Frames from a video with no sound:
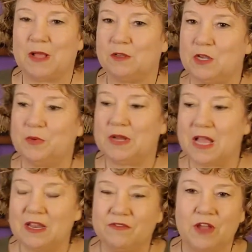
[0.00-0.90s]
pile, you would
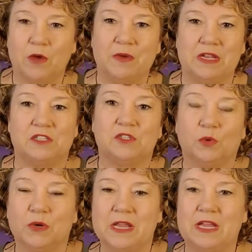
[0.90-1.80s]
kind of go in and
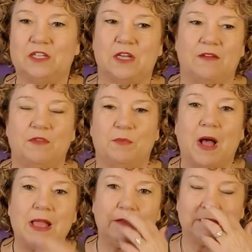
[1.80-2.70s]
sort each of the
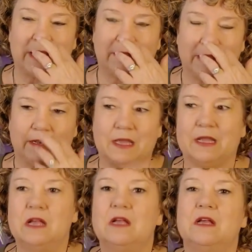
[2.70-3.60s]
piles out, kind of
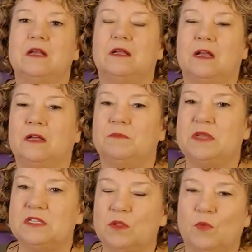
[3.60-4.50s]
like, um,
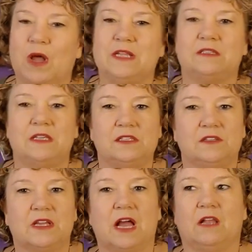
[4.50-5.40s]
these are the whites, these
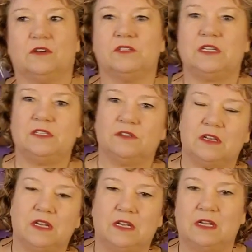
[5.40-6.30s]
are the colors, these are
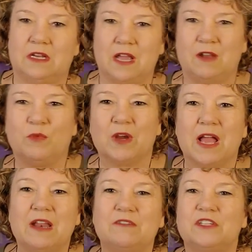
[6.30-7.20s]
the da da da, -da and we're
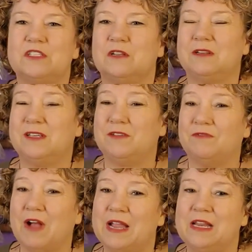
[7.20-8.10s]
kind of just
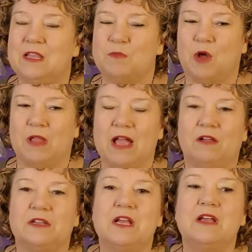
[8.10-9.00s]
dividing them all
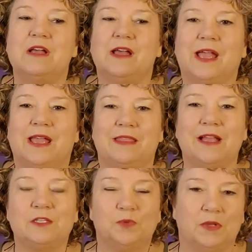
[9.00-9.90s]
out. And
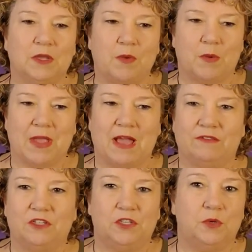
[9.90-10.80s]
that's really what we
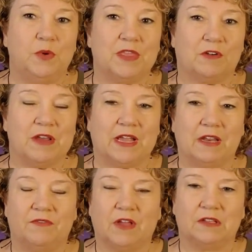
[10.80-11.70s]
have to do with our
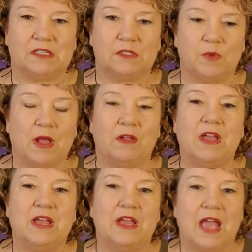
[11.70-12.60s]
negative thoughts as
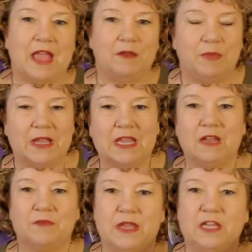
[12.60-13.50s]
well. And
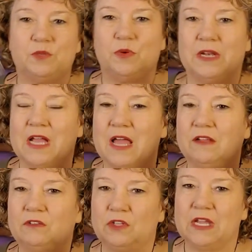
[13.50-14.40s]
picking up each one and
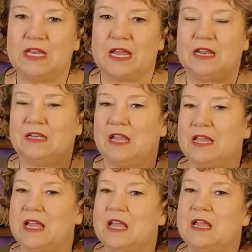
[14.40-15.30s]
kind of looking at it and
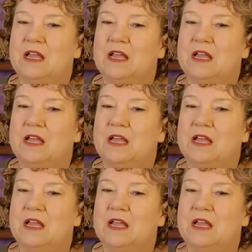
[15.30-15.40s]
like,